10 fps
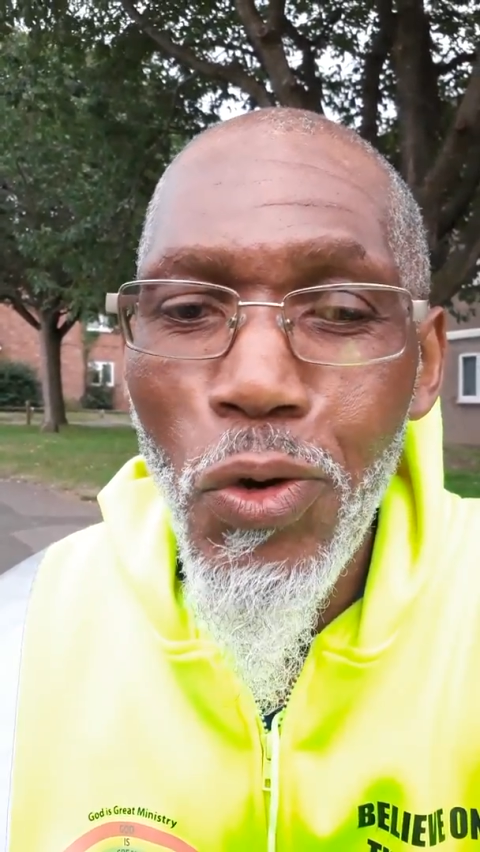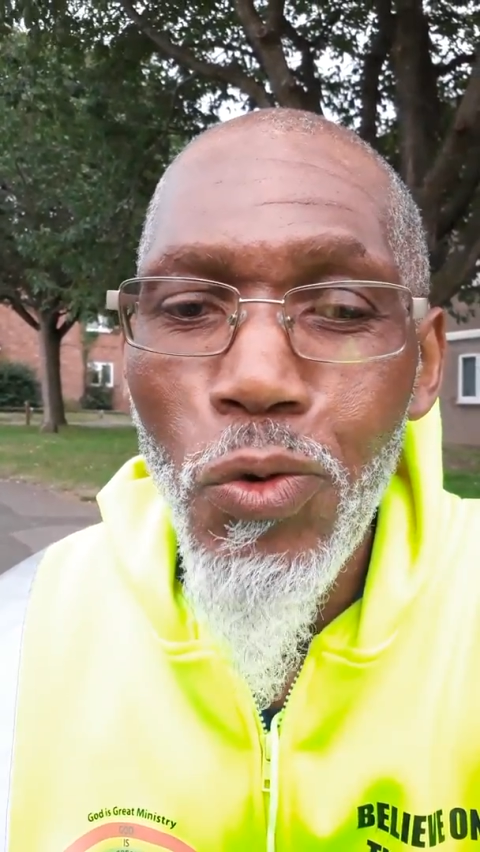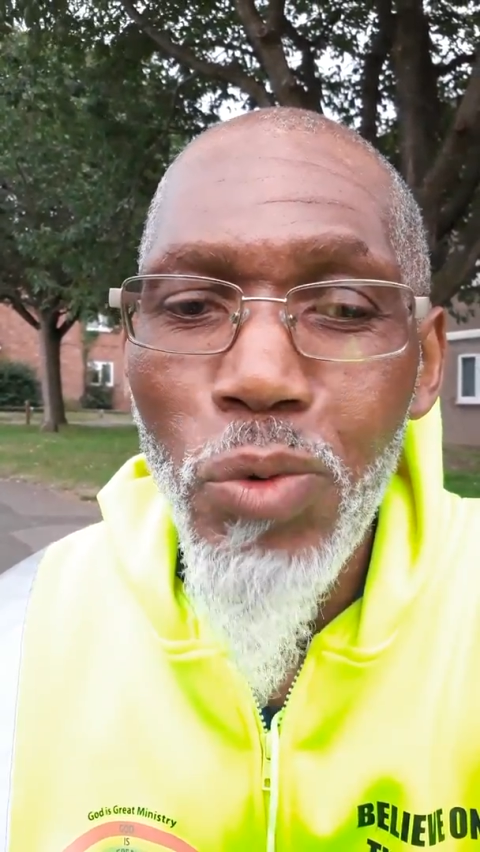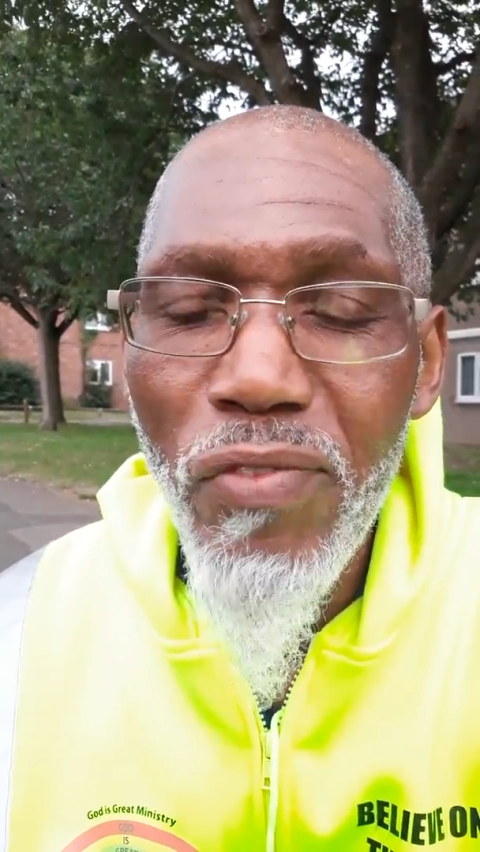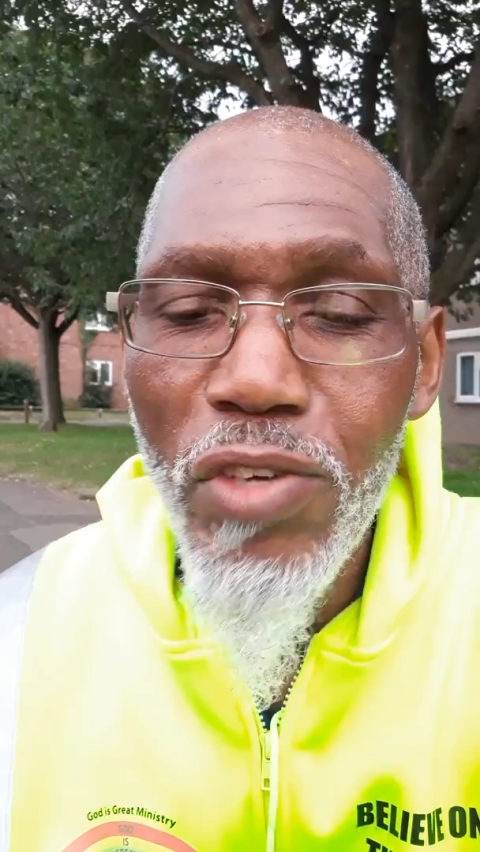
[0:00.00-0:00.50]

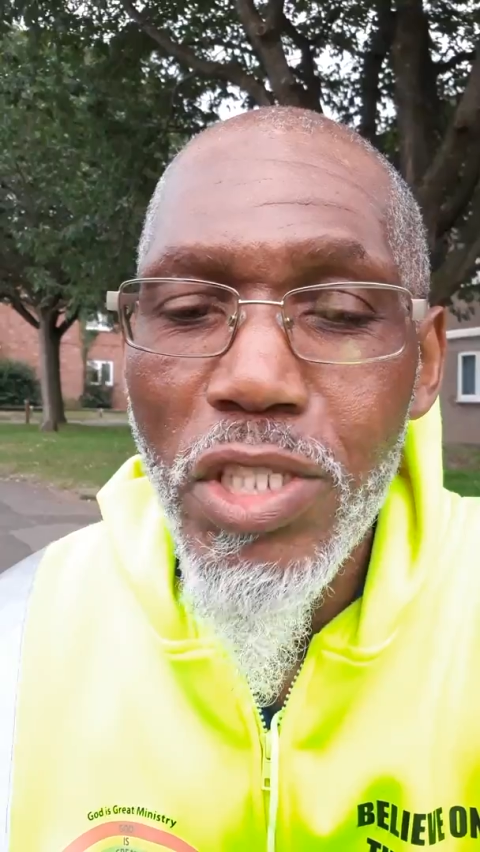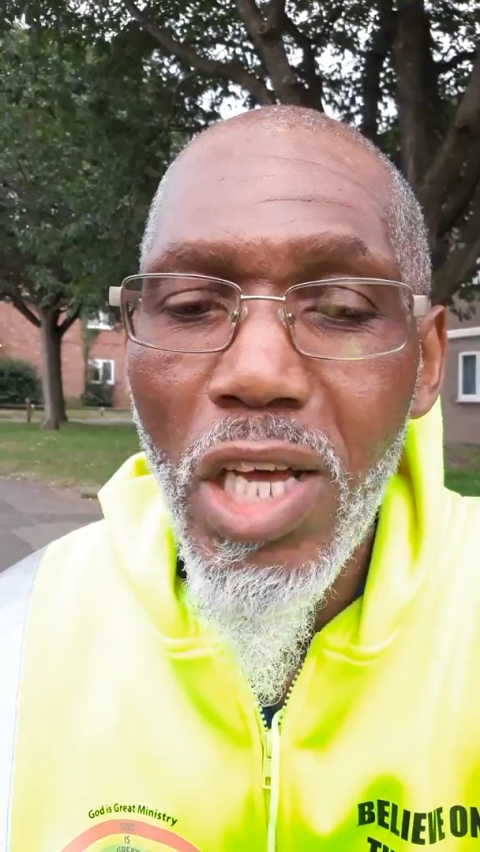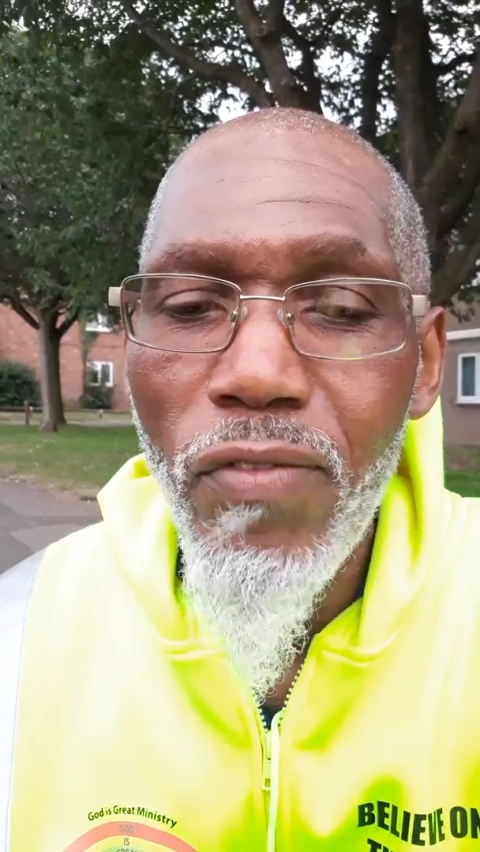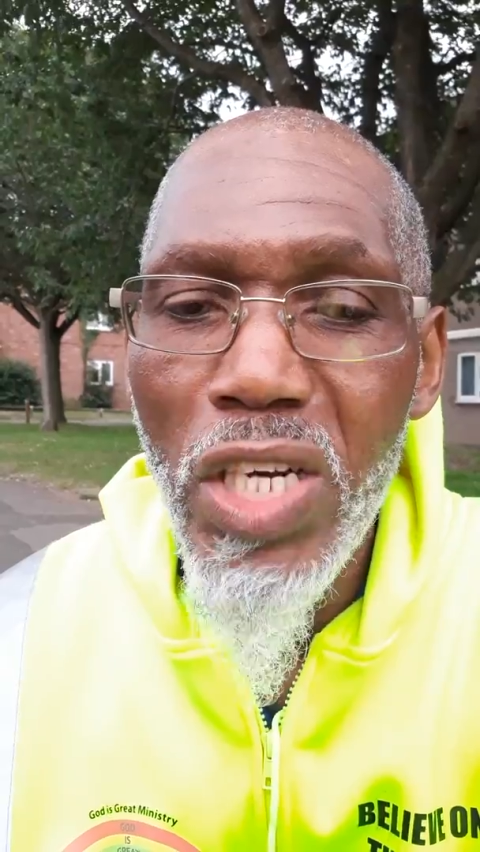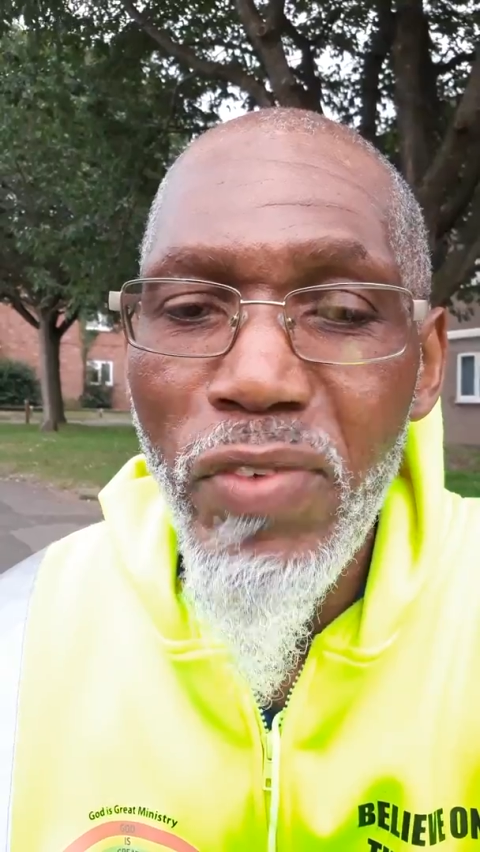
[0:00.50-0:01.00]
rivers
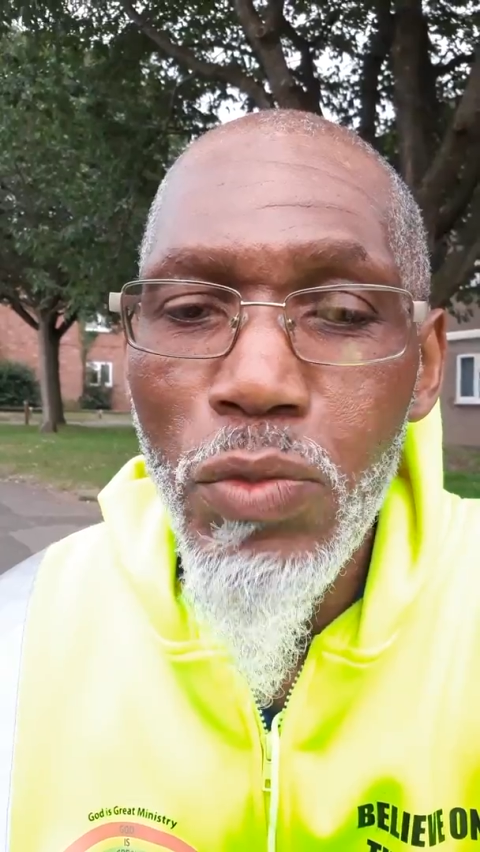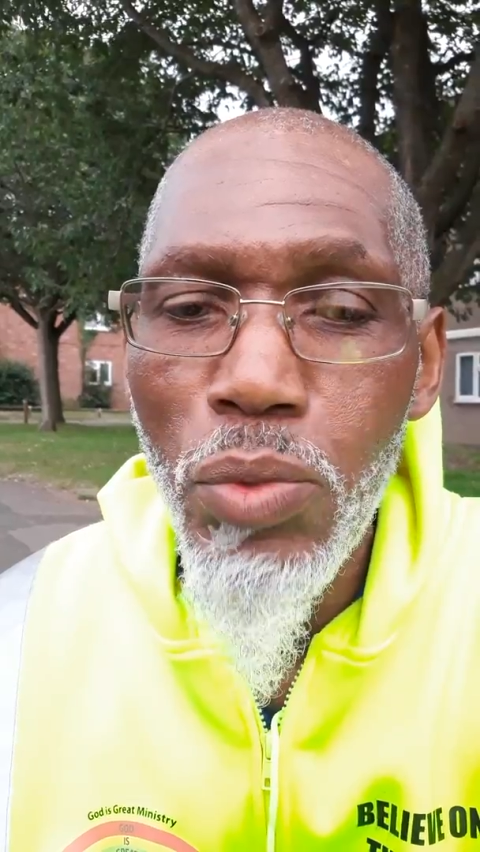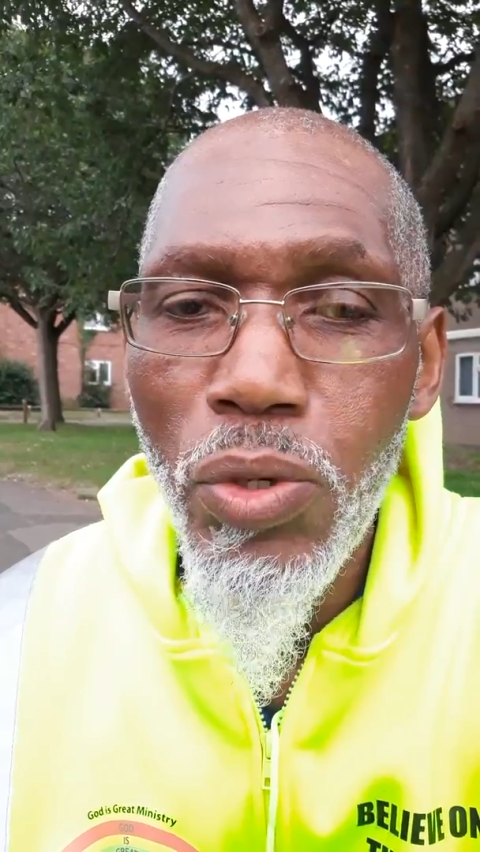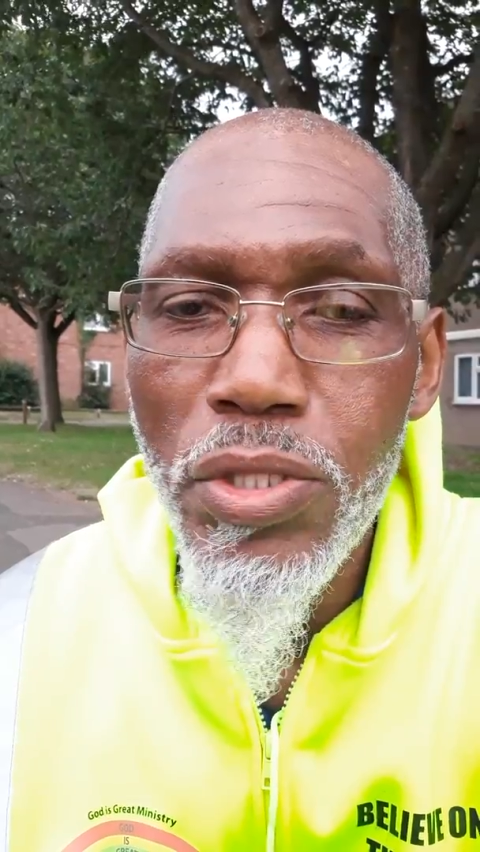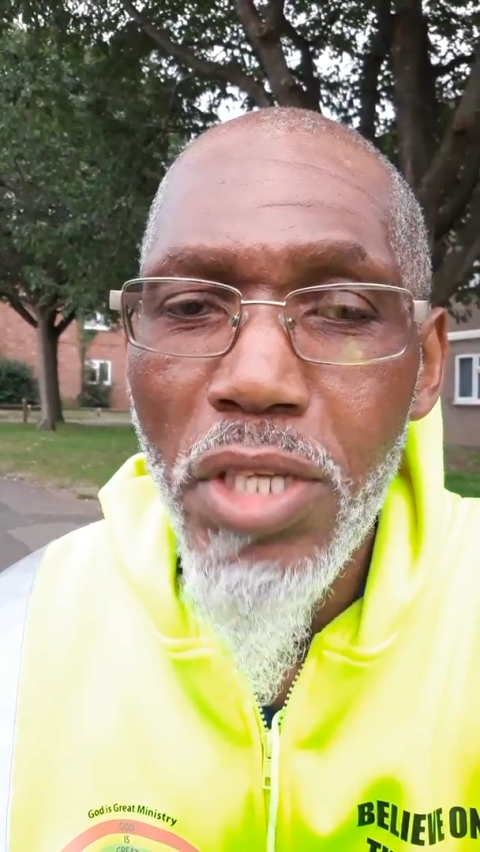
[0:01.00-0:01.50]
of living
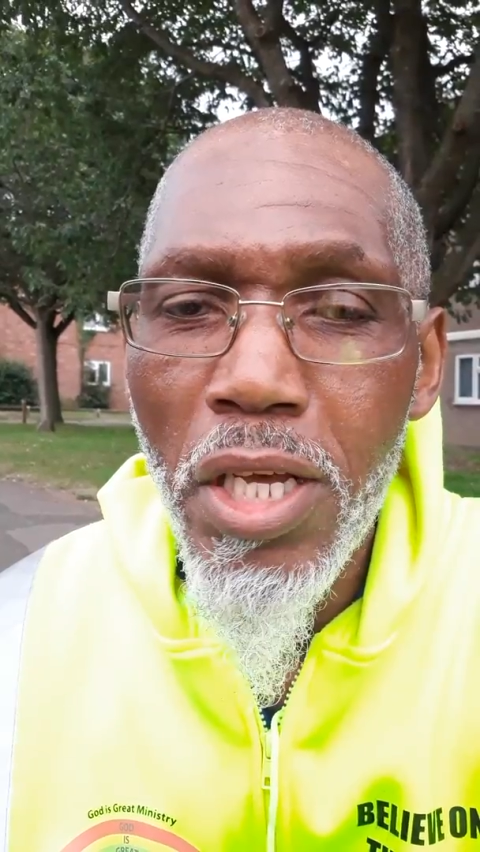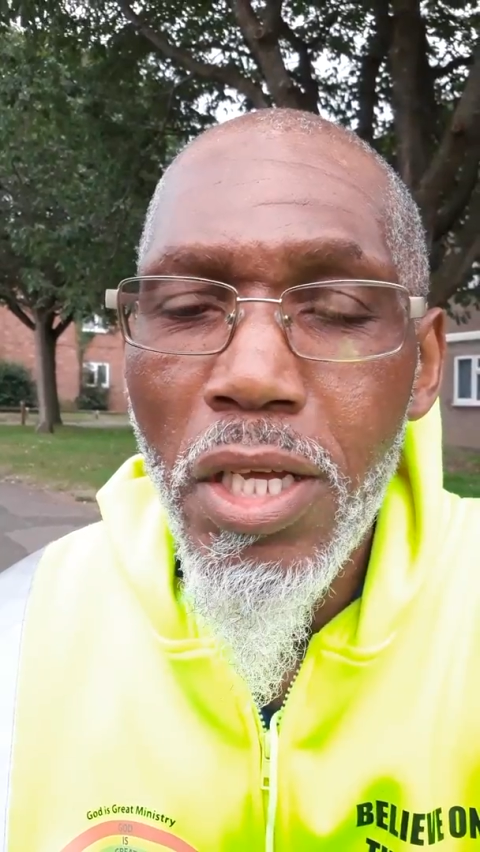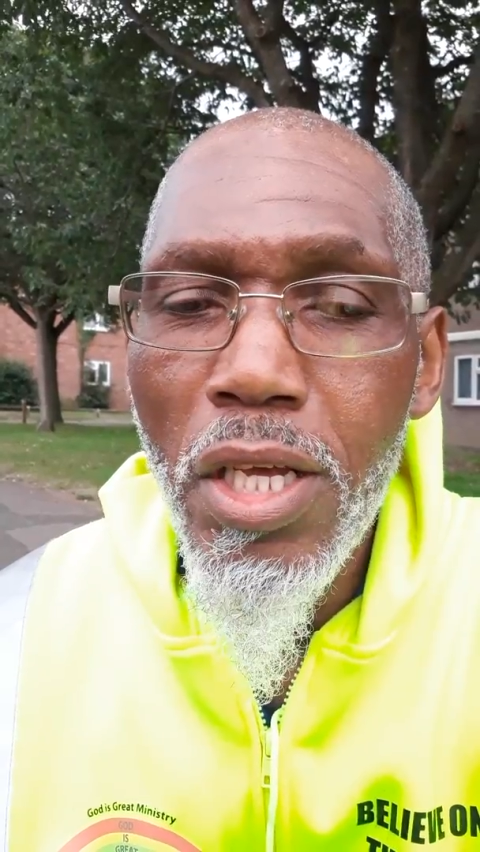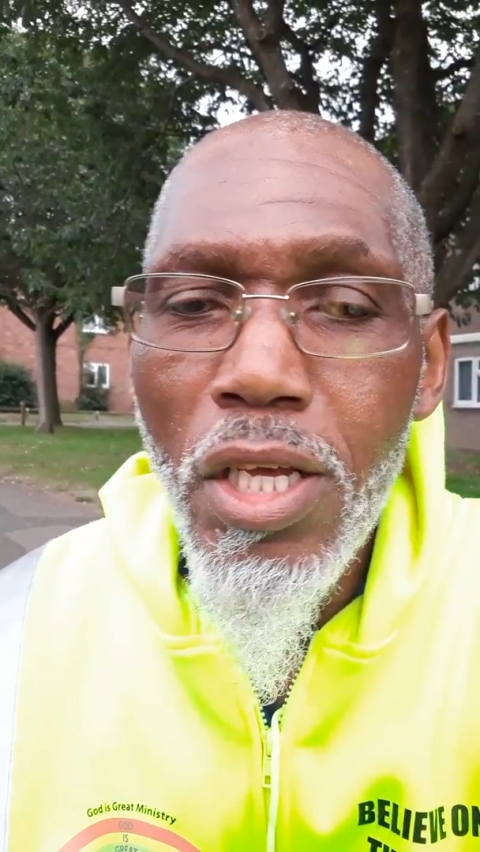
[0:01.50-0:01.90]
water.